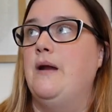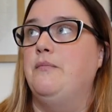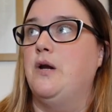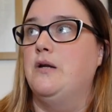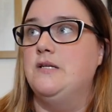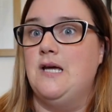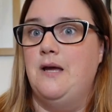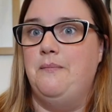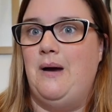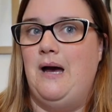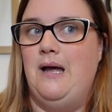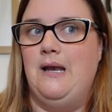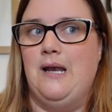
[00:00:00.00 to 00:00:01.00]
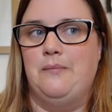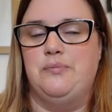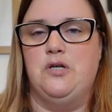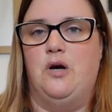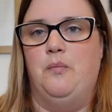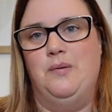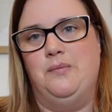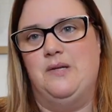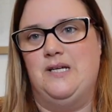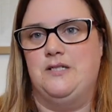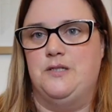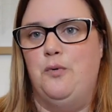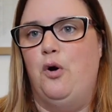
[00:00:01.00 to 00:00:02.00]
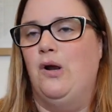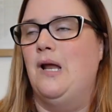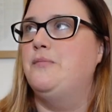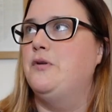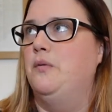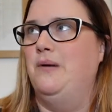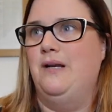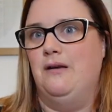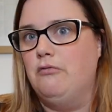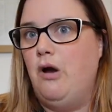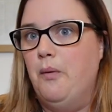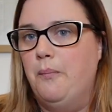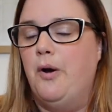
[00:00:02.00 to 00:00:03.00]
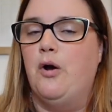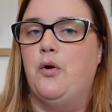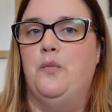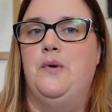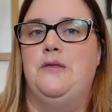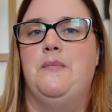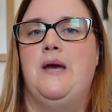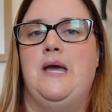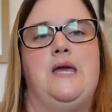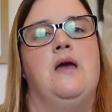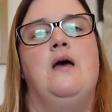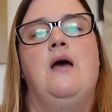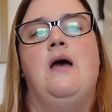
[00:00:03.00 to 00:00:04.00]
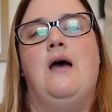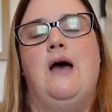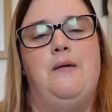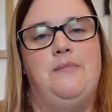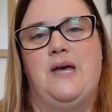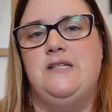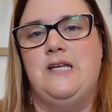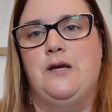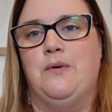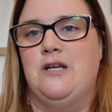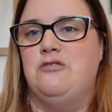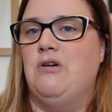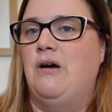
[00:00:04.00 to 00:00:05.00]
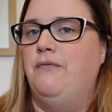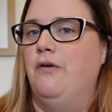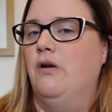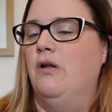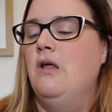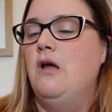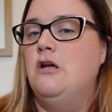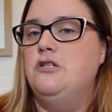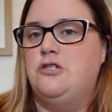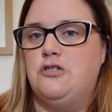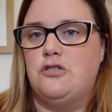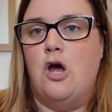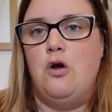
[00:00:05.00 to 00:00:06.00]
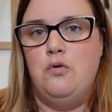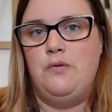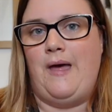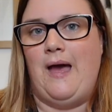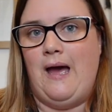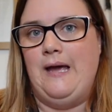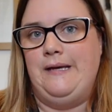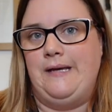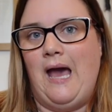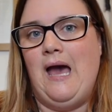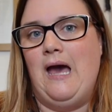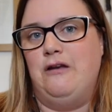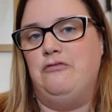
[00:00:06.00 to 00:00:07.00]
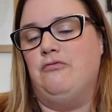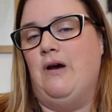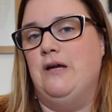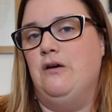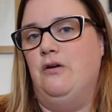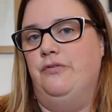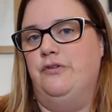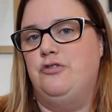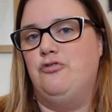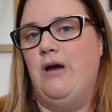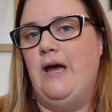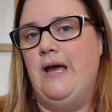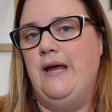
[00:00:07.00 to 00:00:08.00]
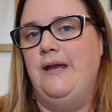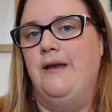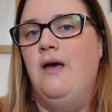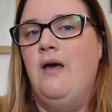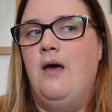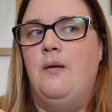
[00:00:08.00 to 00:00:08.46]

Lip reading: I'm going to take my laptop, I'm going to take a small laptop, a little Chromebook with me that I take when I travel, so that I can write on the train.